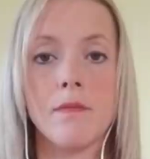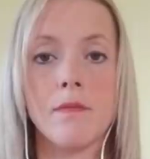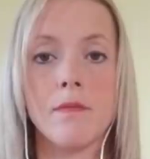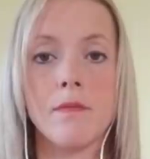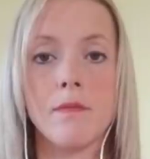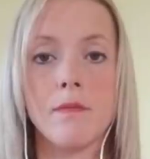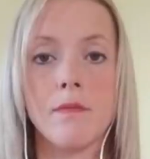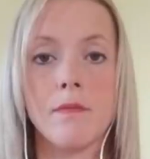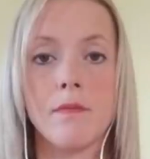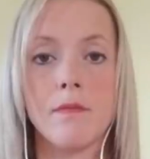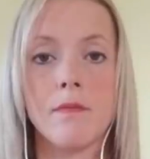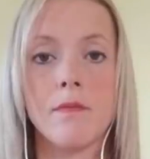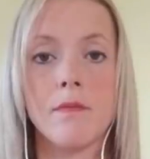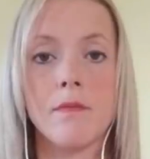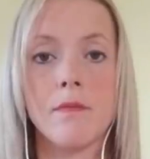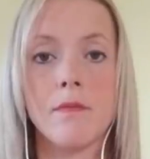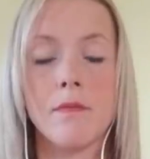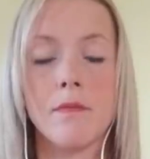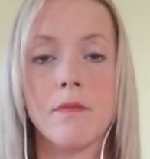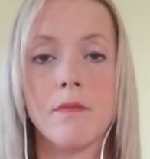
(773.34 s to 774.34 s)

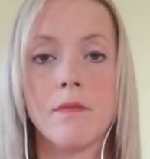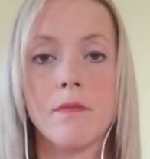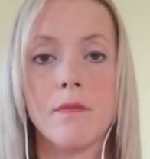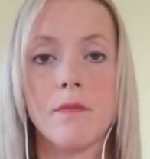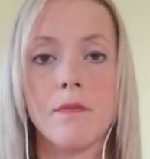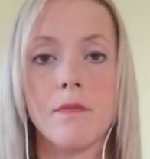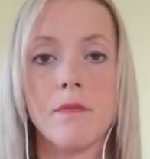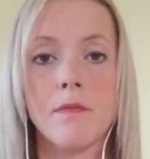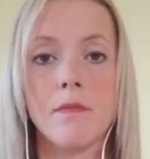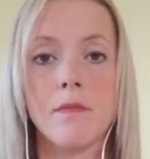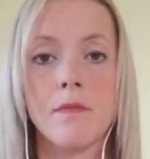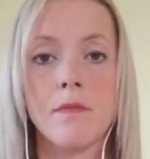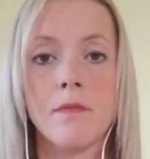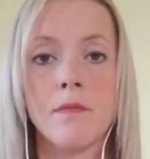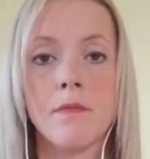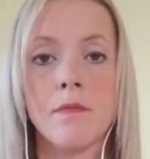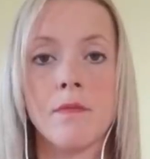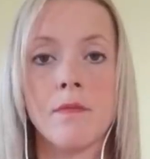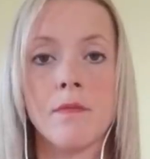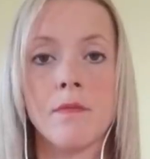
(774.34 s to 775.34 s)

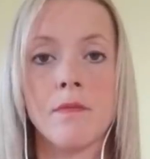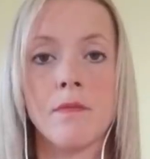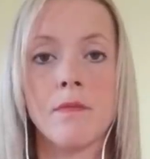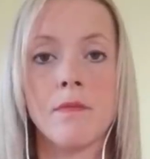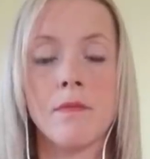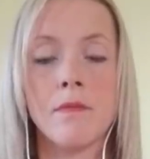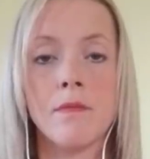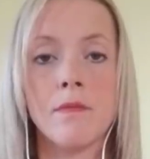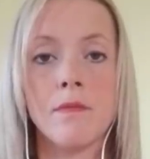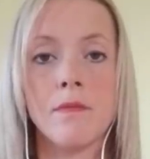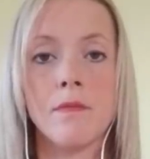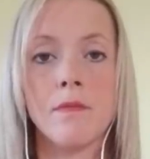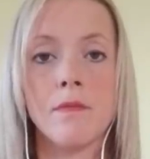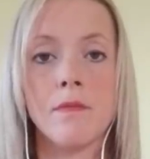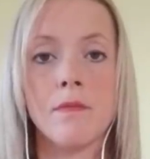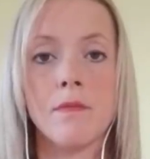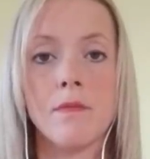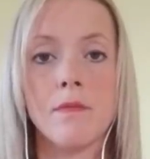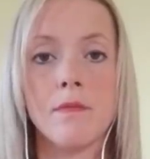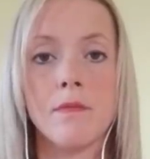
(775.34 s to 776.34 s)

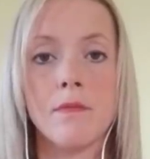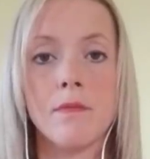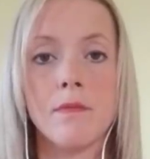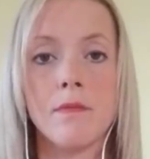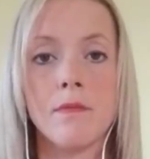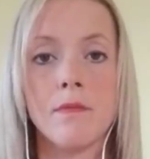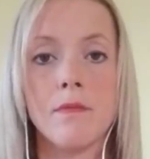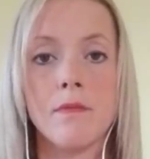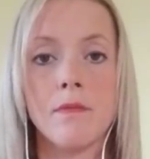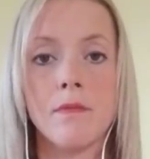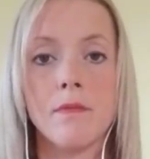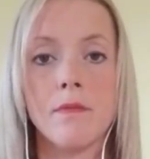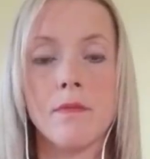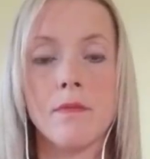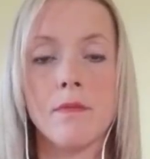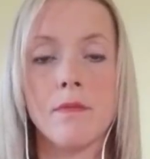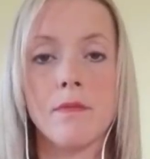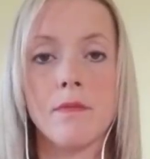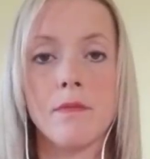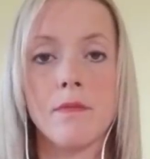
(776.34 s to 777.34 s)

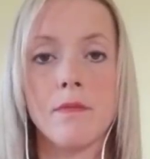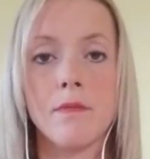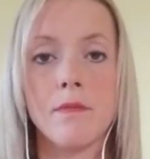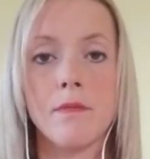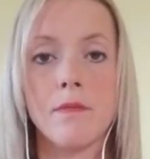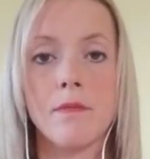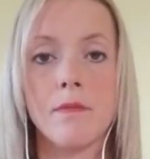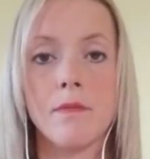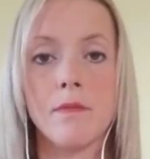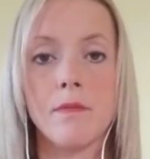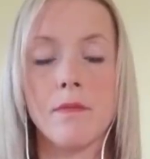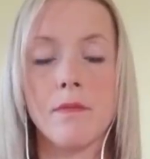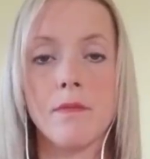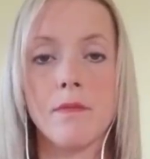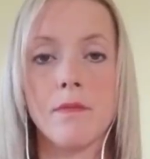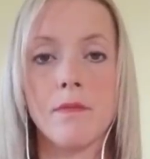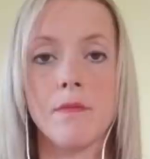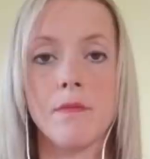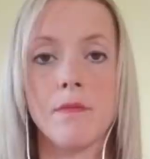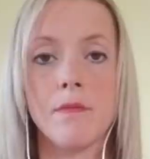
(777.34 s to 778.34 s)

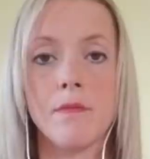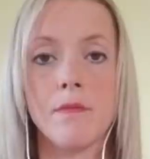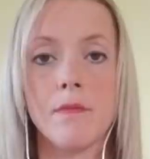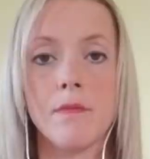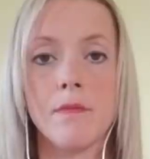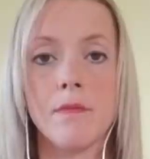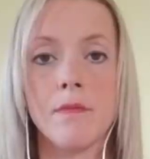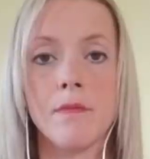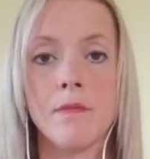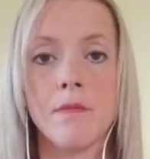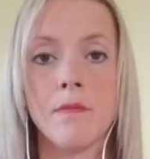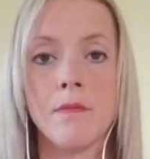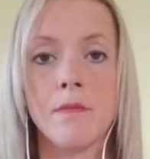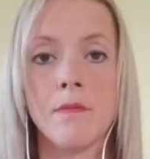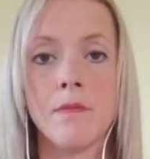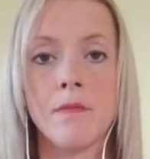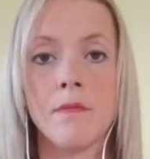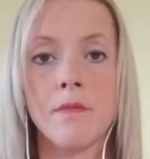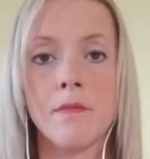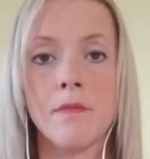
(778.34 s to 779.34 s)

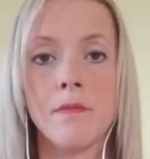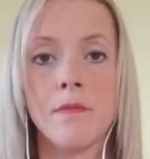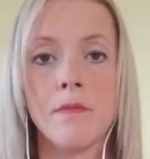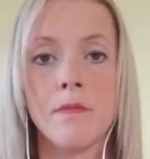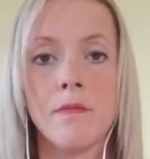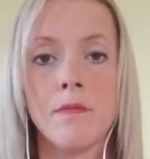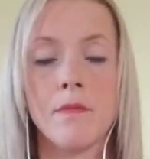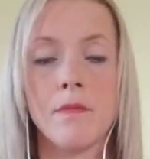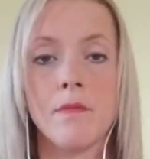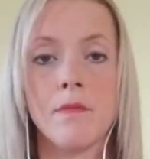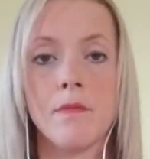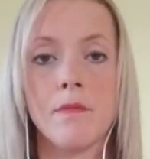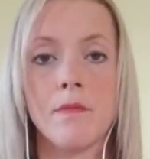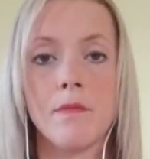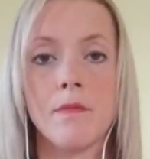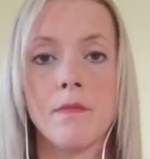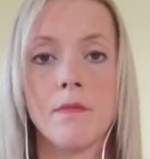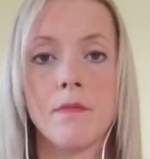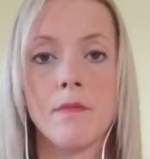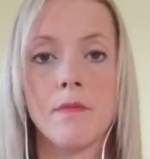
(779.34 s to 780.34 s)

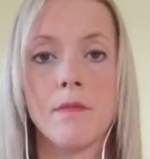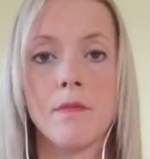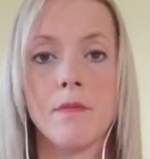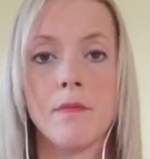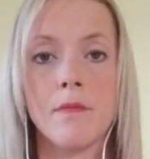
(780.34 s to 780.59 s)
The person shown says nothing.